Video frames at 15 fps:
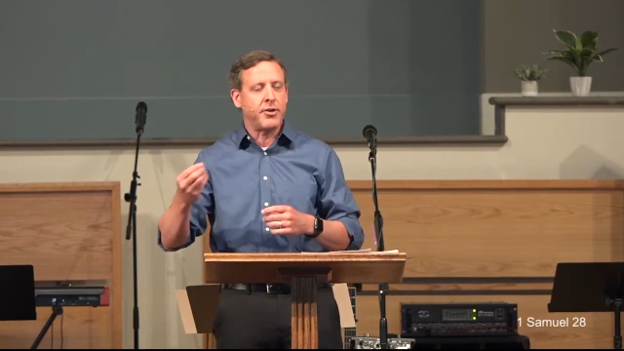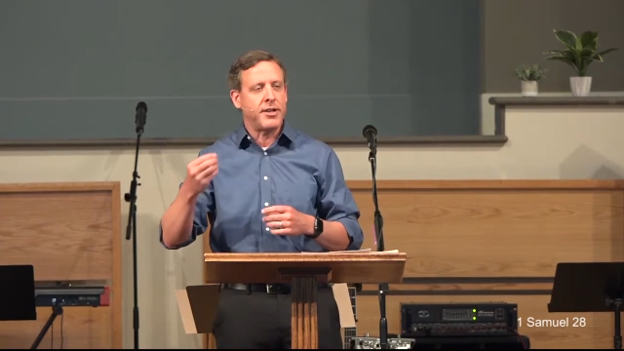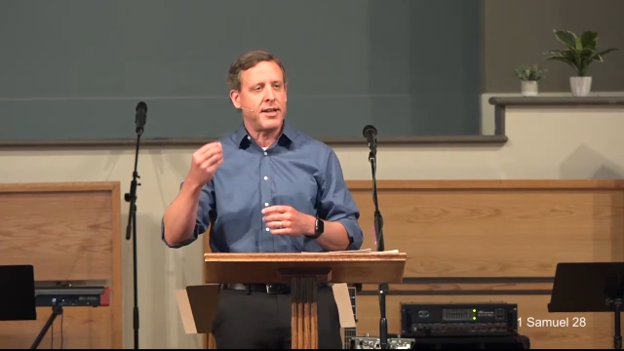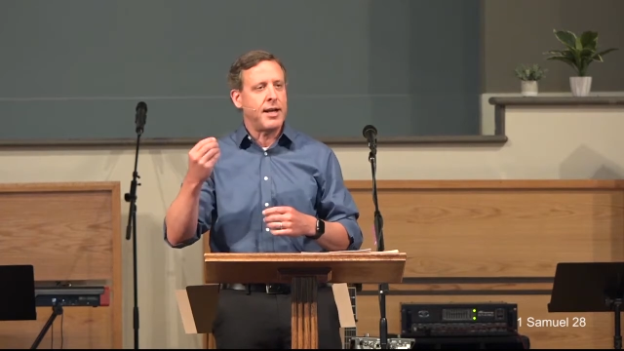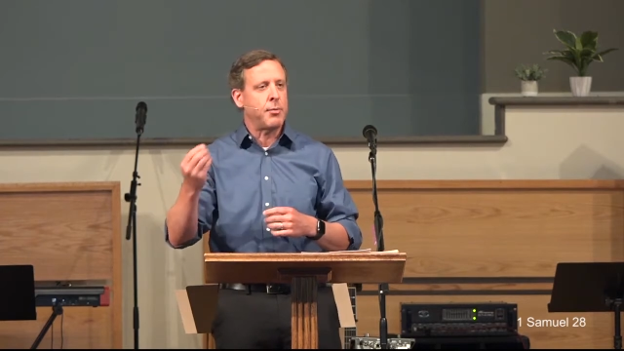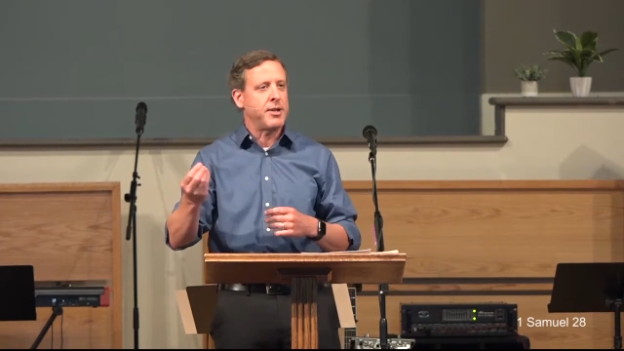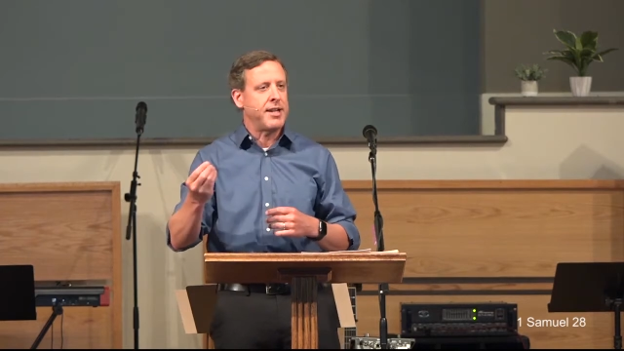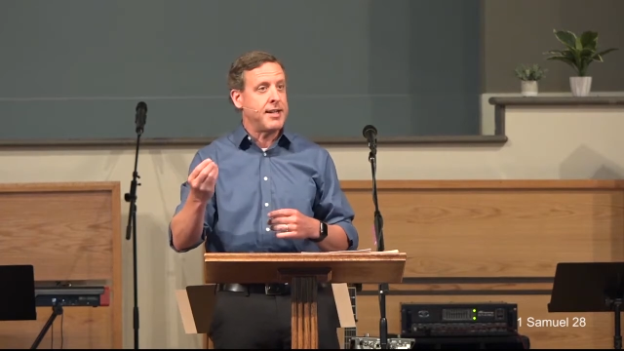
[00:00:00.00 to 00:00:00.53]
and
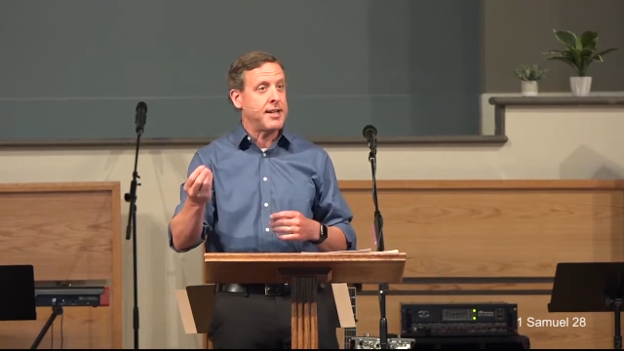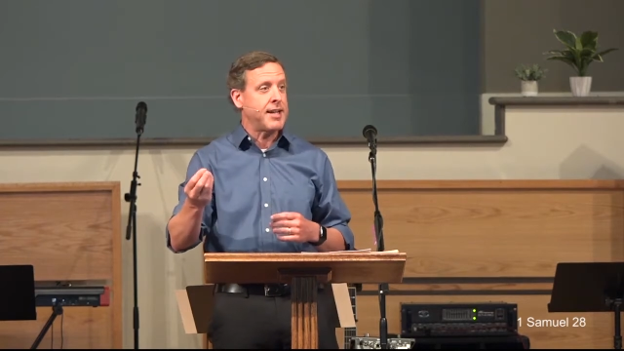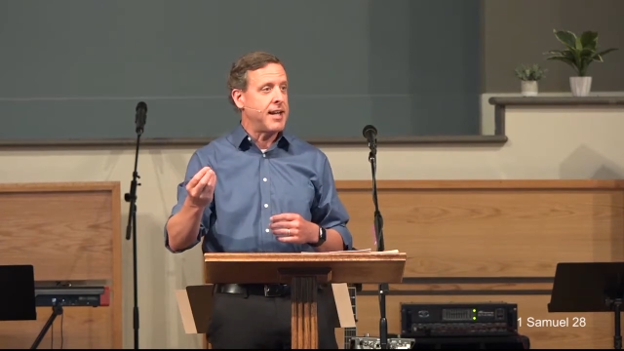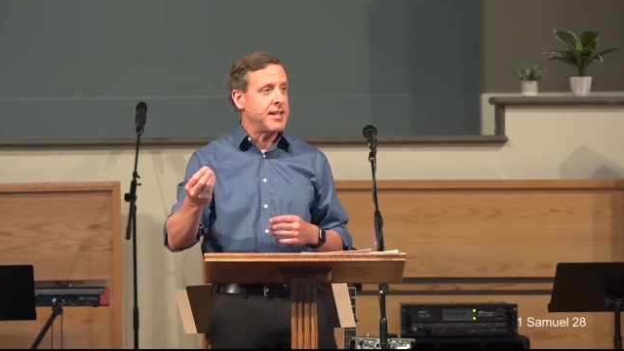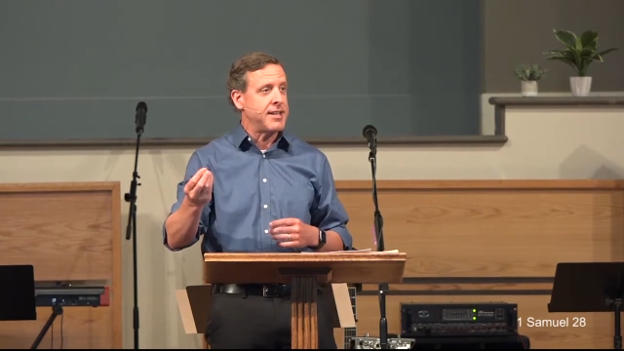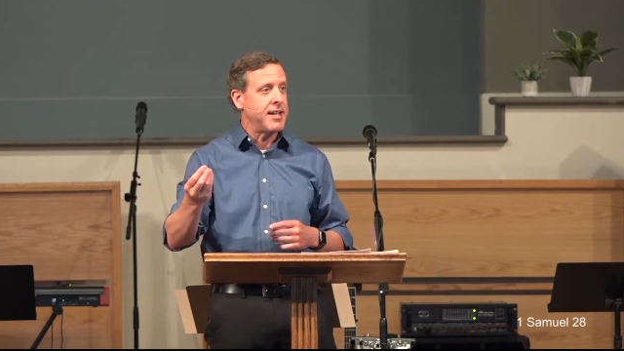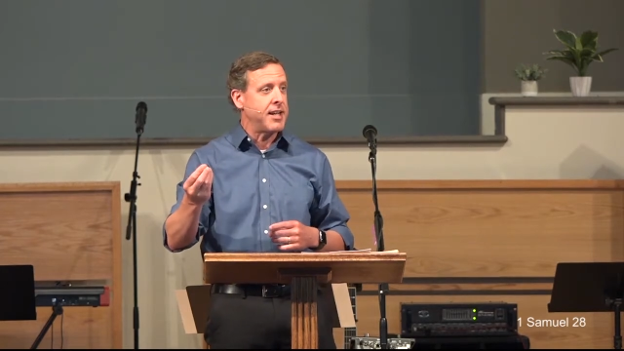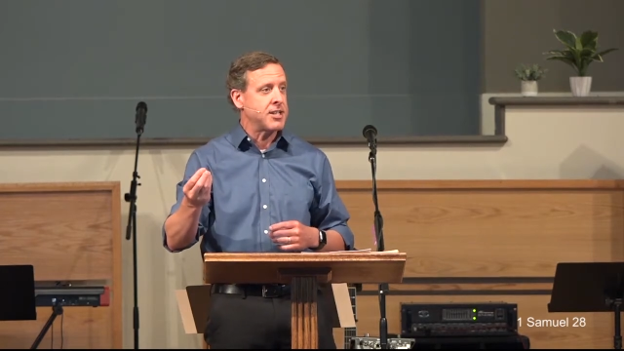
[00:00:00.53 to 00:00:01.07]
that would indicate
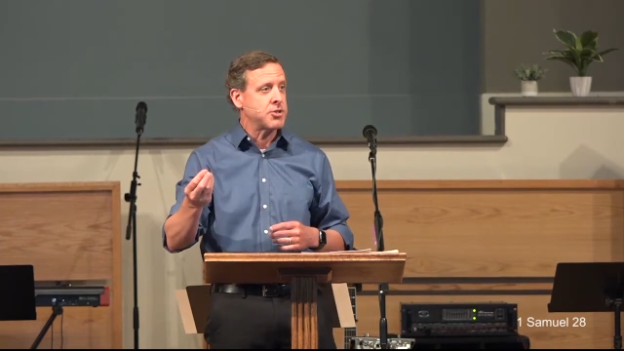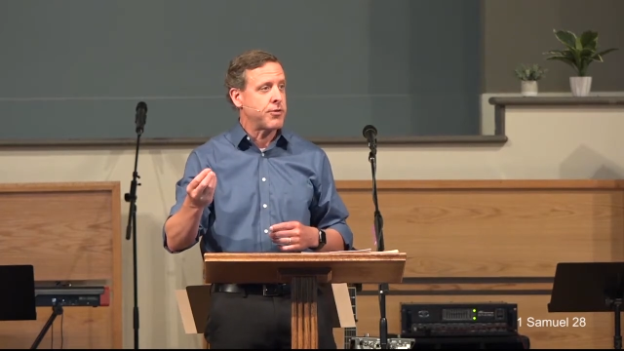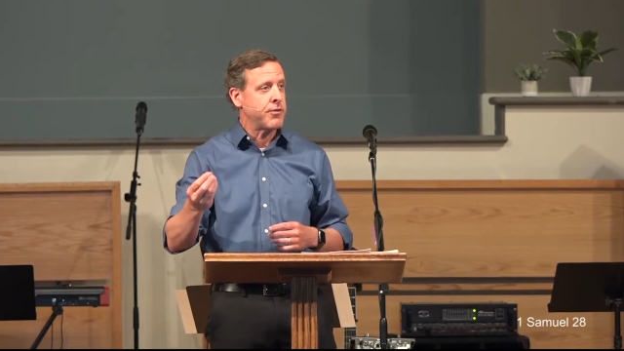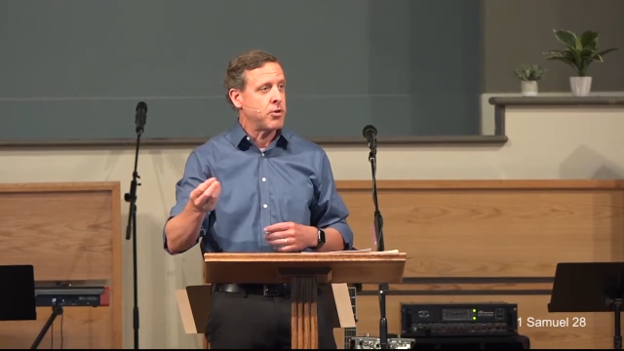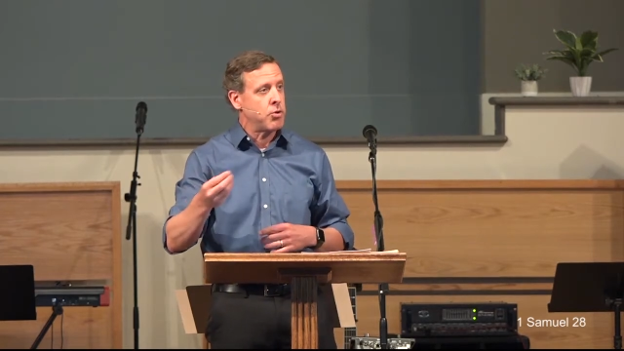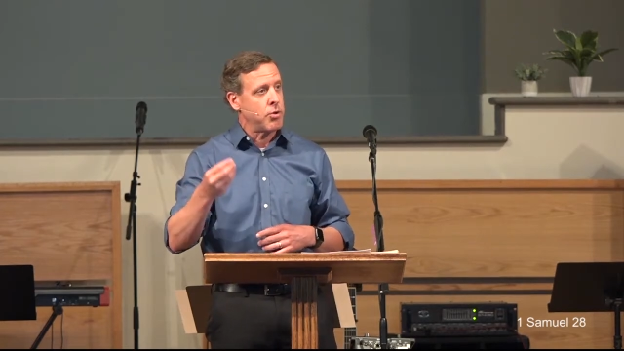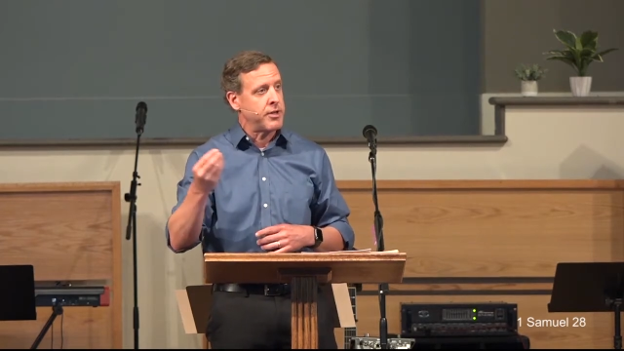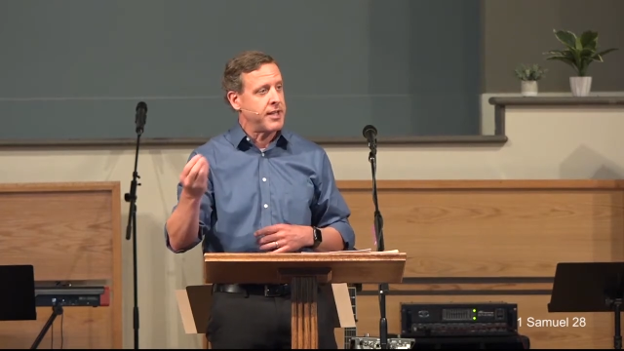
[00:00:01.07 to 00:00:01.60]
the answer of the
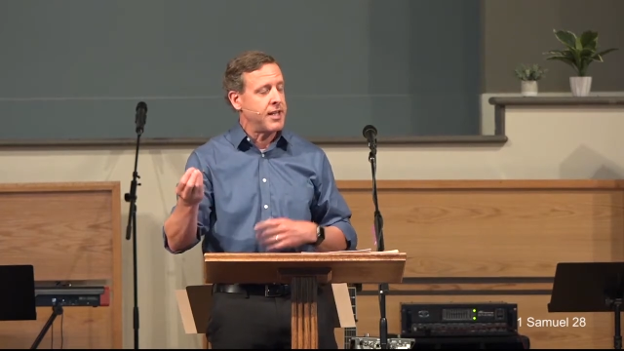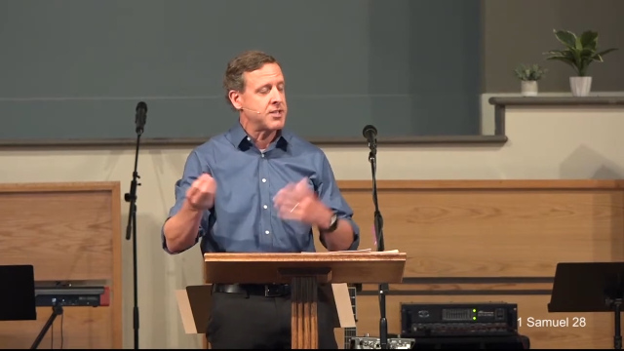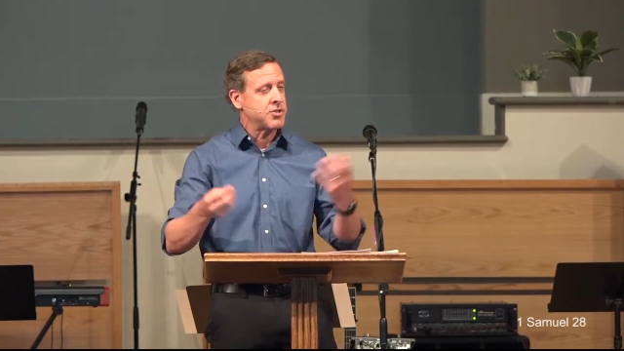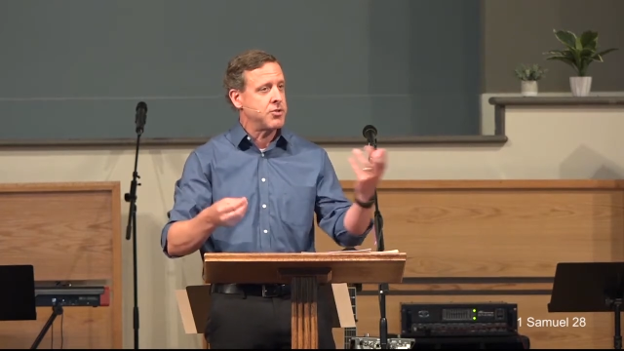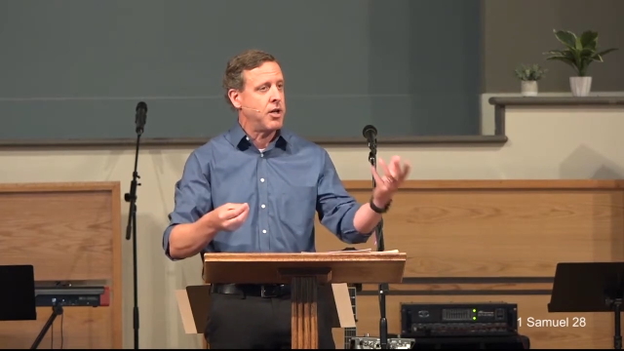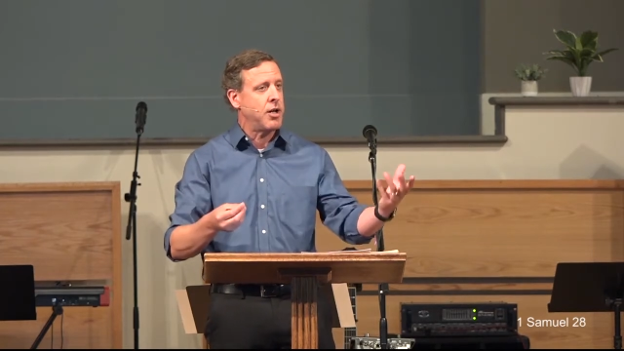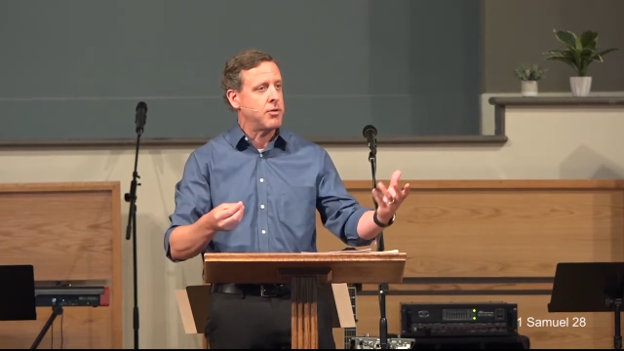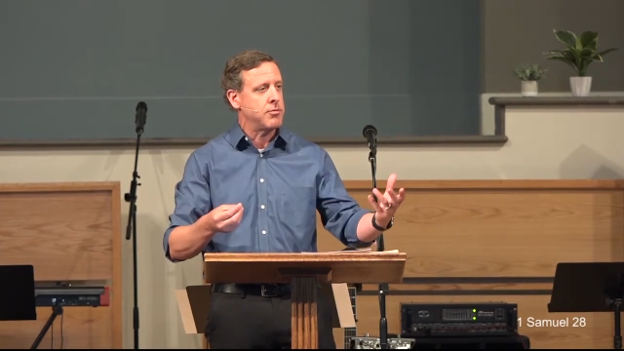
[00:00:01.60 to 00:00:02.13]
Lord, yes or
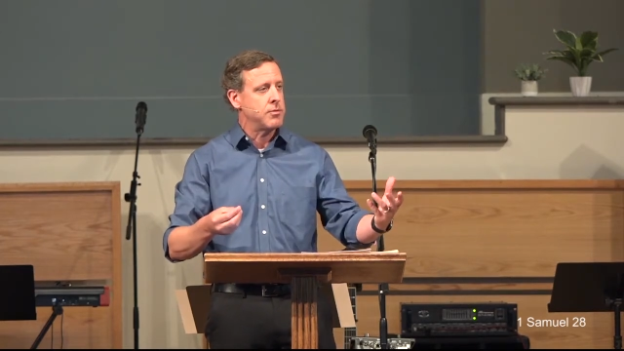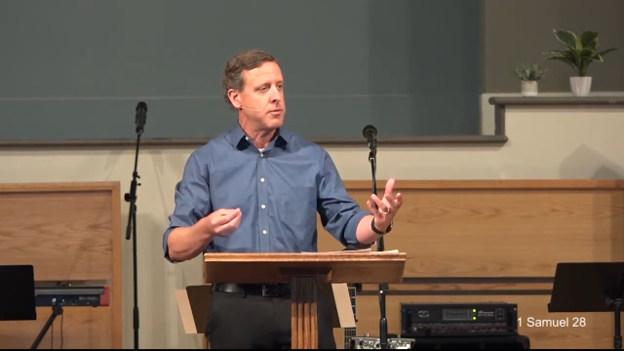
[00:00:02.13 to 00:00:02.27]
no.